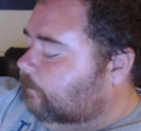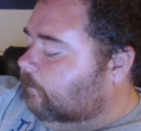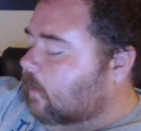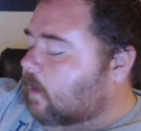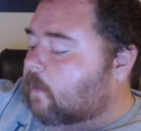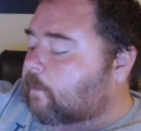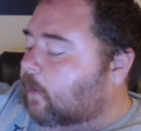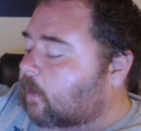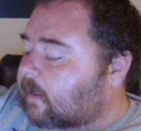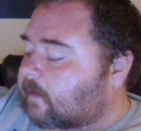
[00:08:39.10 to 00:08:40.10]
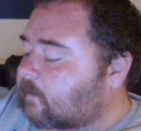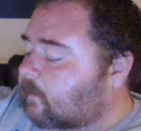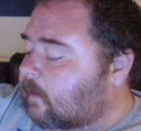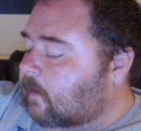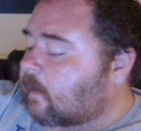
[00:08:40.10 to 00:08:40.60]
or a Bullet.
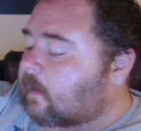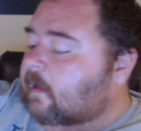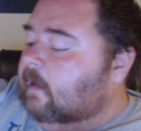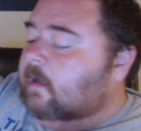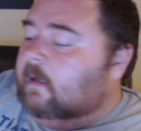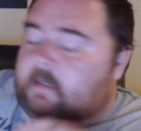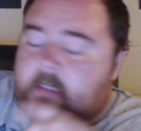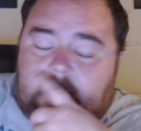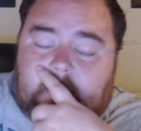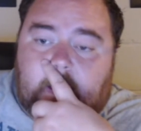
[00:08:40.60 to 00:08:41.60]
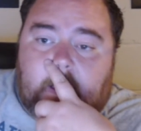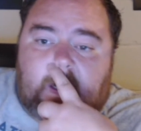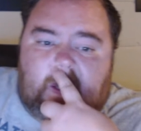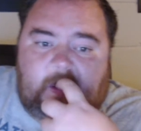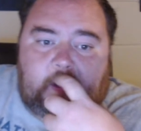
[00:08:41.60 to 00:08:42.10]
Just
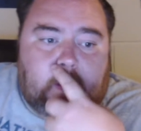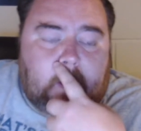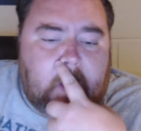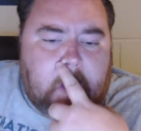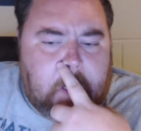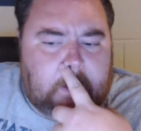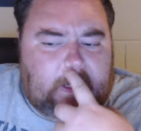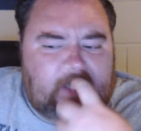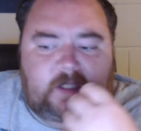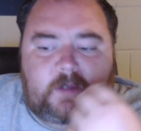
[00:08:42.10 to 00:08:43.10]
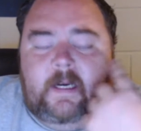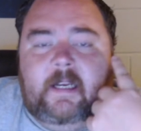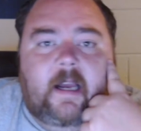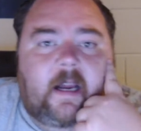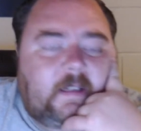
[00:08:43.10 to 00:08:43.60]
to drink
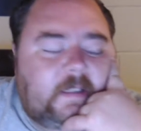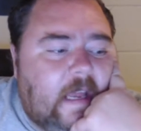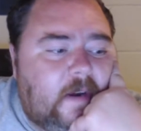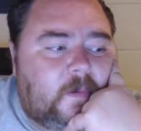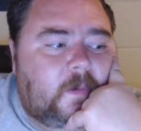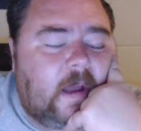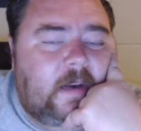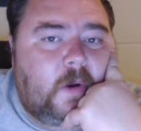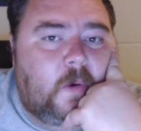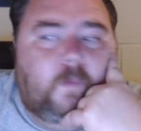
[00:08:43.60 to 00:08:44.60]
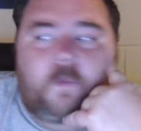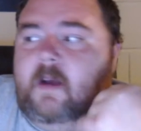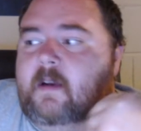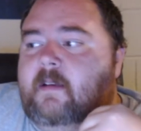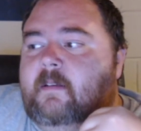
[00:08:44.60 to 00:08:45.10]
on. Because I don't
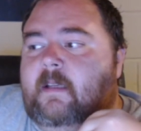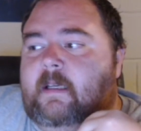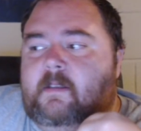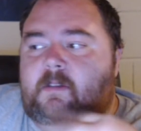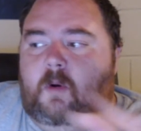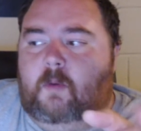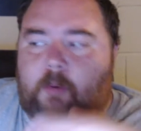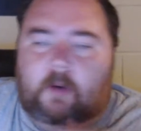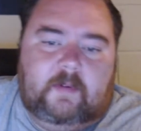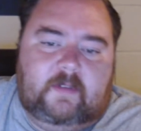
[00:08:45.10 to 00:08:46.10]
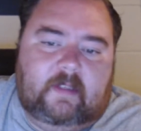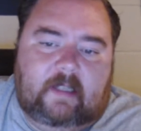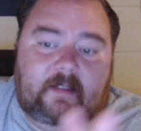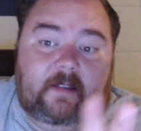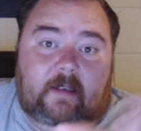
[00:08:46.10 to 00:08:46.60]
want to, like, because the whole purpose of
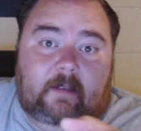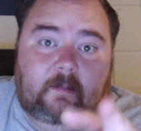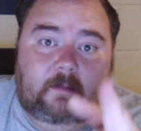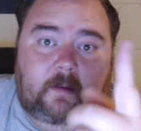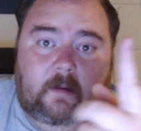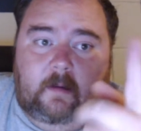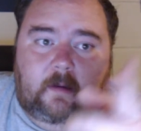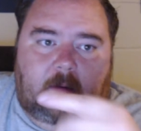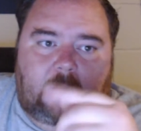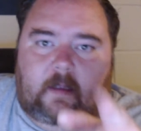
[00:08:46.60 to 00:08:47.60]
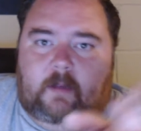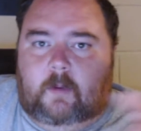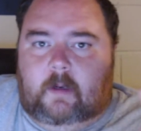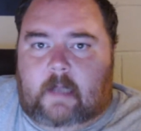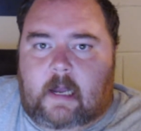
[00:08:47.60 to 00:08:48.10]
this thing is
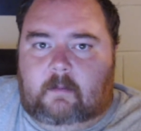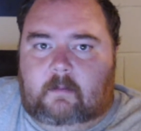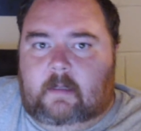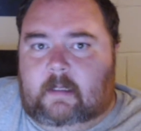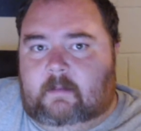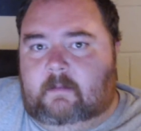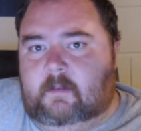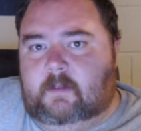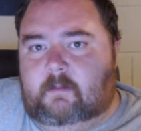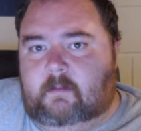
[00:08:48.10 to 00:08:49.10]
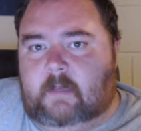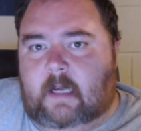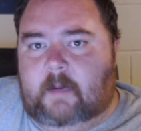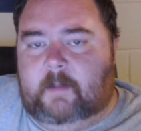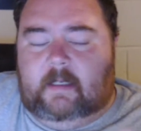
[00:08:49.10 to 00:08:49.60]
one, like,
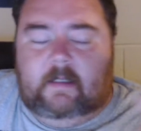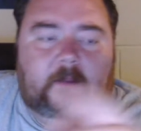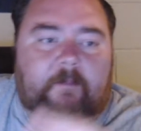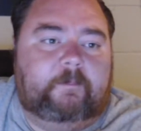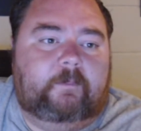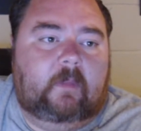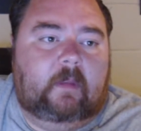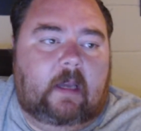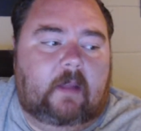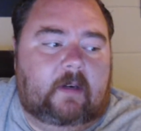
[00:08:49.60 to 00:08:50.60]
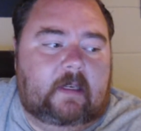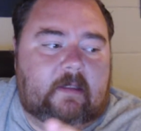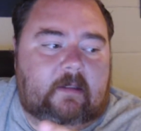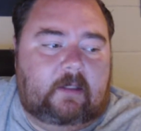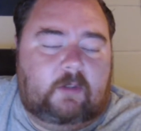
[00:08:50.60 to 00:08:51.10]
comedy, and the other is
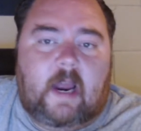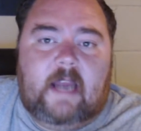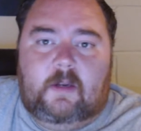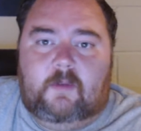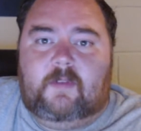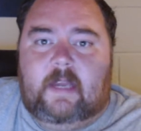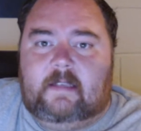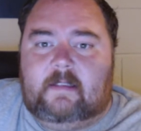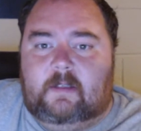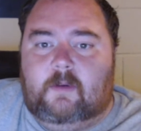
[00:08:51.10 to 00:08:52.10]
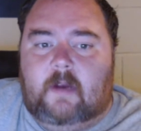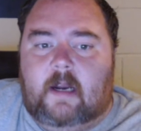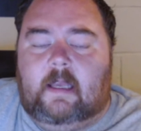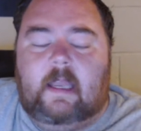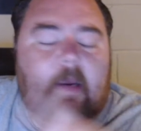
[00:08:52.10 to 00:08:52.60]
to try new things and do it
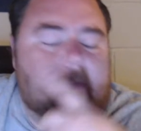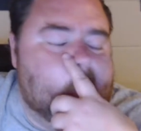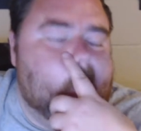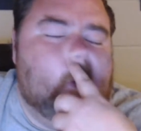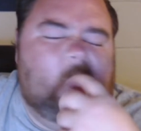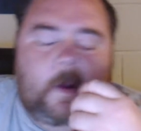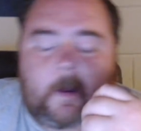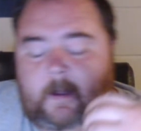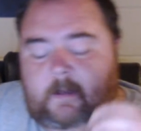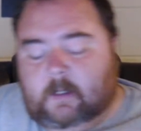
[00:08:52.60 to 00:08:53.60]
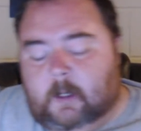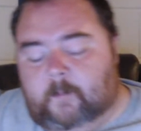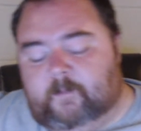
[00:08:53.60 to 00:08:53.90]
on camera. So,